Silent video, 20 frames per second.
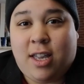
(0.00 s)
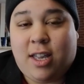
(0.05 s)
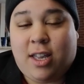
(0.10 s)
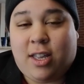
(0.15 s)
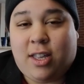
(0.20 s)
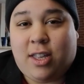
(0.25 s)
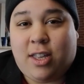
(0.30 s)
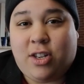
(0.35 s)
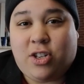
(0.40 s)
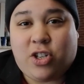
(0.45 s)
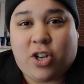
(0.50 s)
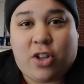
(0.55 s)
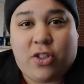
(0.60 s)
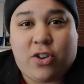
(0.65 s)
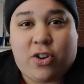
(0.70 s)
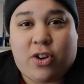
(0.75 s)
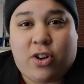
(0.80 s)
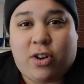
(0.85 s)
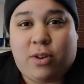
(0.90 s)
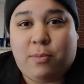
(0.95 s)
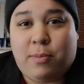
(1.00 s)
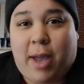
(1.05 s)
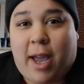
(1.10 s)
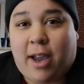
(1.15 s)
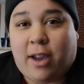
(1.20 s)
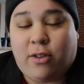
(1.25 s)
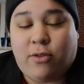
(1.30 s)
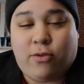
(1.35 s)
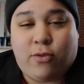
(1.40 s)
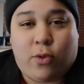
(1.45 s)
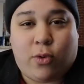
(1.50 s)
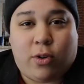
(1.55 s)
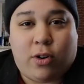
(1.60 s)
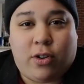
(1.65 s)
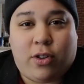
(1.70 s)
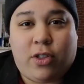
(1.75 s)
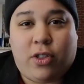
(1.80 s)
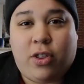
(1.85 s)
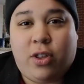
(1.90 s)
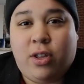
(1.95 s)
each other back and
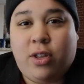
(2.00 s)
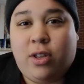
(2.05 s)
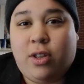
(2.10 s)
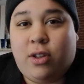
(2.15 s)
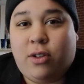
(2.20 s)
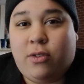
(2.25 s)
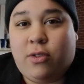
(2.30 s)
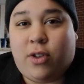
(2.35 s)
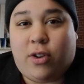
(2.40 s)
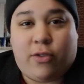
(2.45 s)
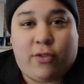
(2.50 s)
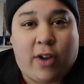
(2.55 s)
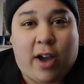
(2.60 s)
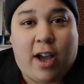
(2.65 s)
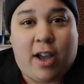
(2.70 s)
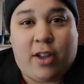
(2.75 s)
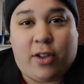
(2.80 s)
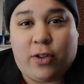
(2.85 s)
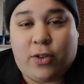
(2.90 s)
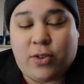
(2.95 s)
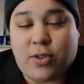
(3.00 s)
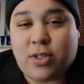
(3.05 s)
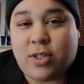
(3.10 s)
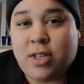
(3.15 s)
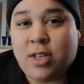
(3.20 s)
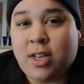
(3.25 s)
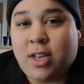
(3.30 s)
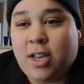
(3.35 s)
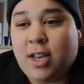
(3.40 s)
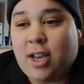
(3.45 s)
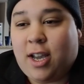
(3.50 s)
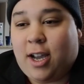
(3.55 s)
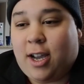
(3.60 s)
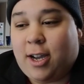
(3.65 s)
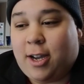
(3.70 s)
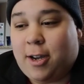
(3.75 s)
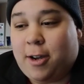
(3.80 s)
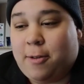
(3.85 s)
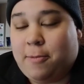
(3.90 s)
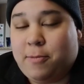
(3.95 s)
forth their files.
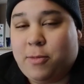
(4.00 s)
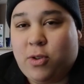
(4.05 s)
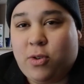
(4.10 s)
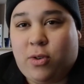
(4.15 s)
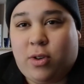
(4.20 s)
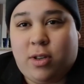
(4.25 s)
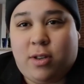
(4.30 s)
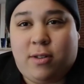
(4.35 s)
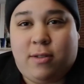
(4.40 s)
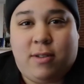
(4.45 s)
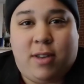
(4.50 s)
You could,